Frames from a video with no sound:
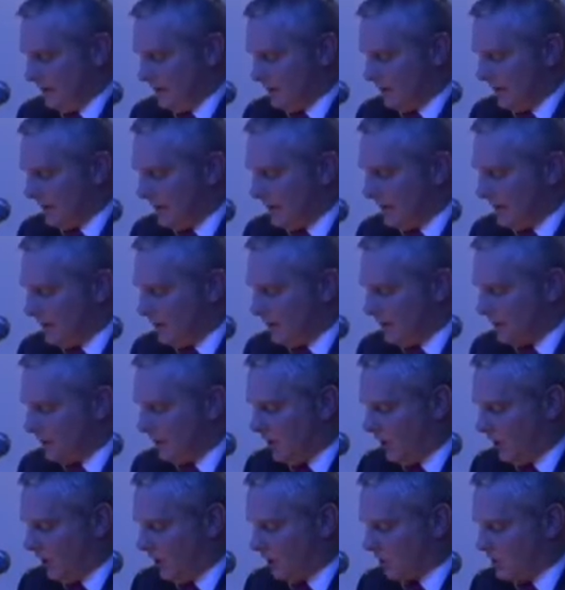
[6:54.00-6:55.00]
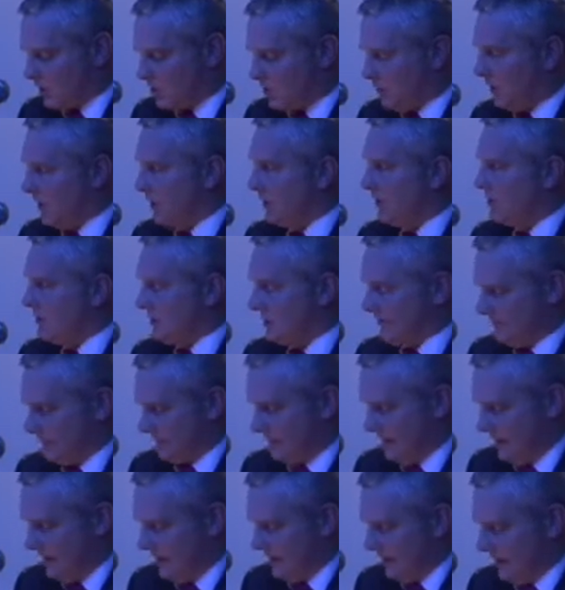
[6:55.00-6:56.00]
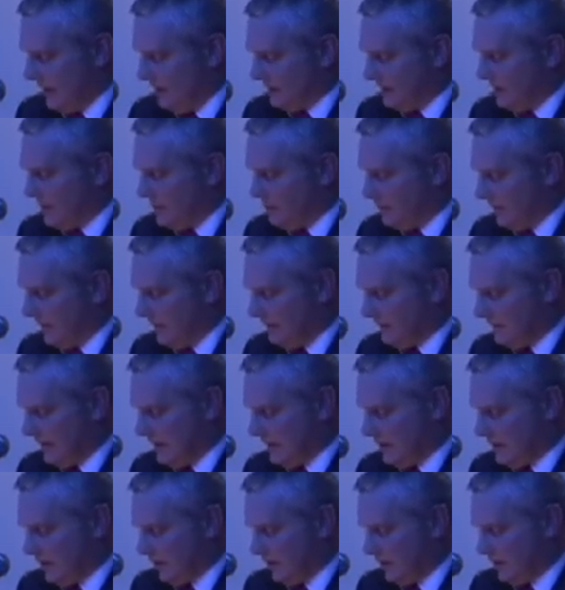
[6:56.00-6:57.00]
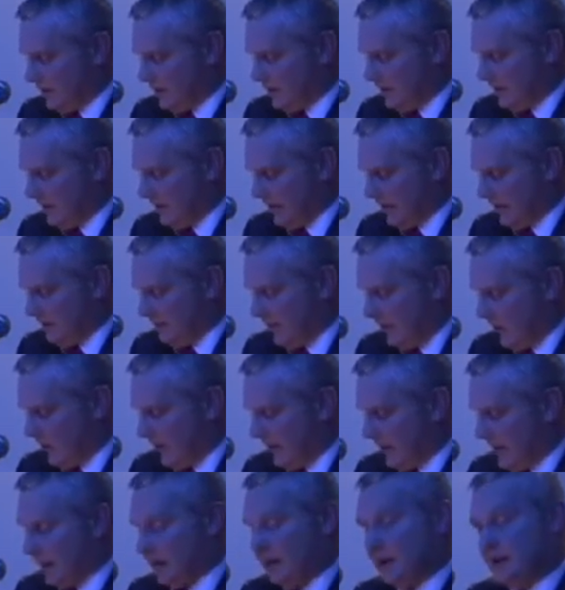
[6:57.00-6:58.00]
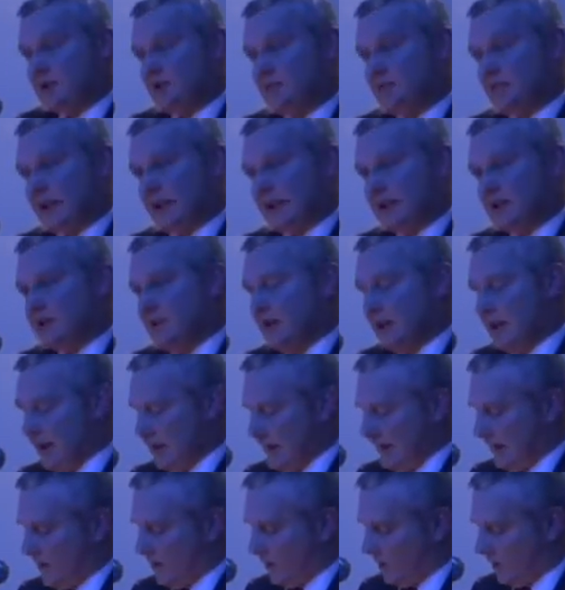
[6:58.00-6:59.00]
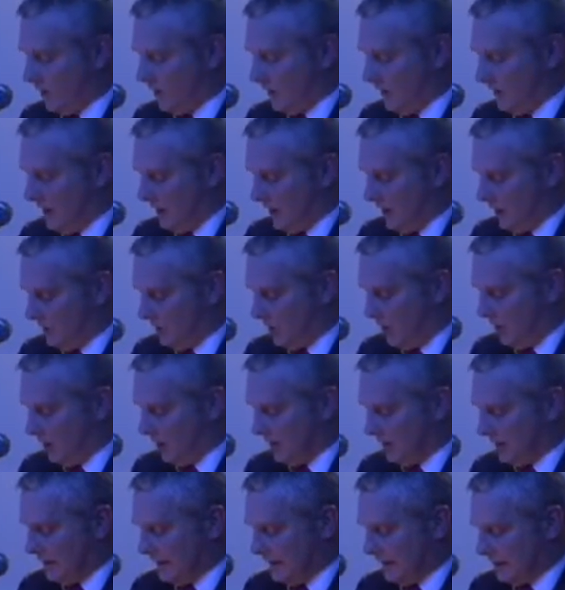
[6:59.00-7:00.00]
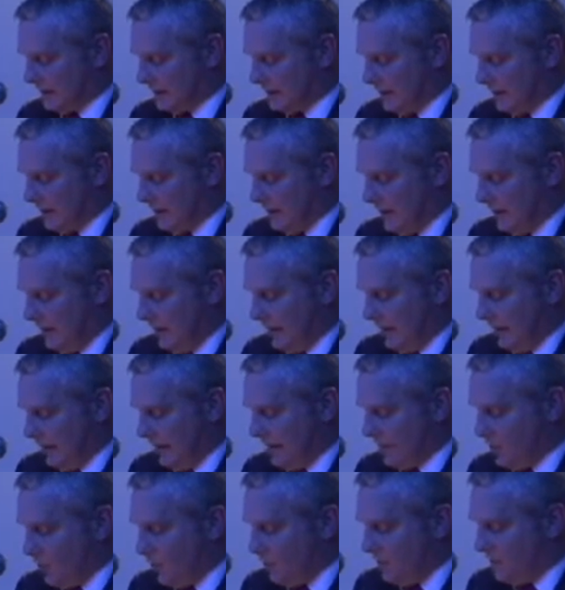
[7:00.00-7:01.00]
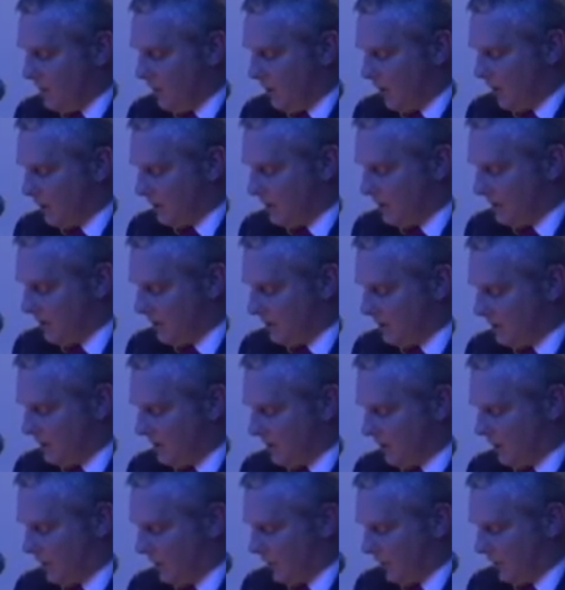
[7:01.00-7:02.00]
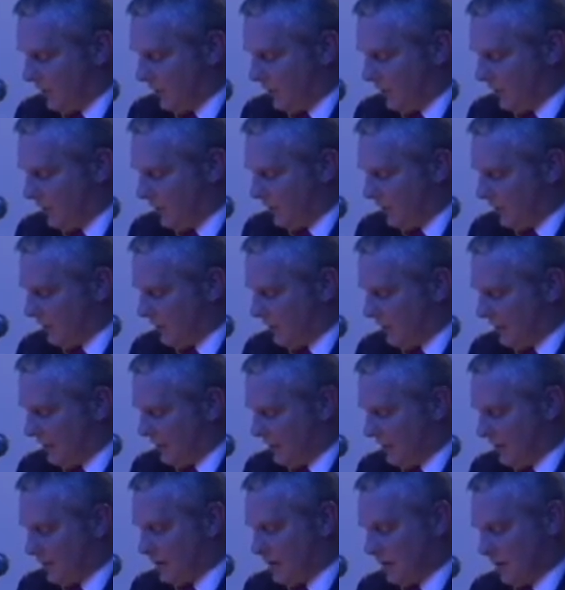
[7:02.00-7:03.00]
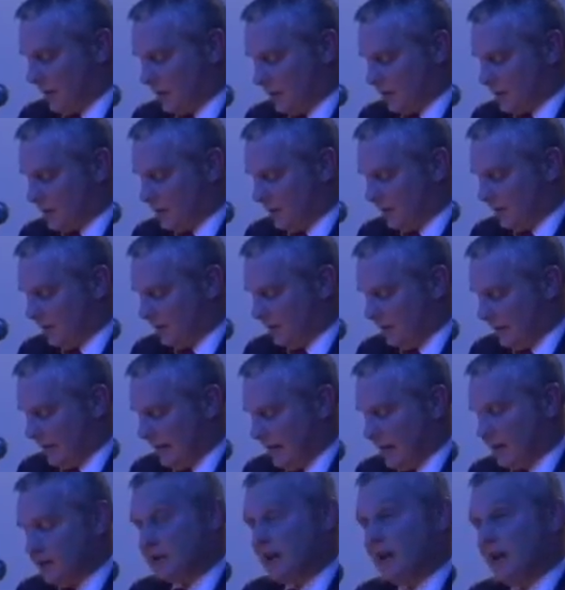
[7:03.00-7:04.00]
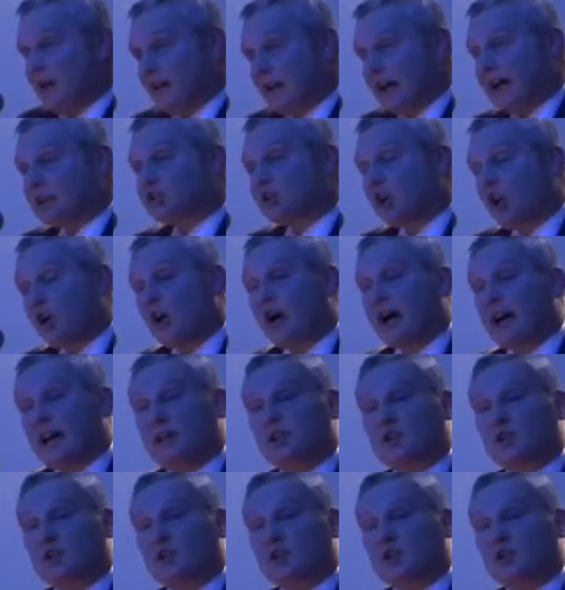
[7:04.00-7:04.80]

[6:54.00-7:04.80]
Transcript: Thinking of Collins' words, let me briefly turn to my party and its place in Northern Ireland politics. A new politics for a Northern Ireland that has come of age. That's how I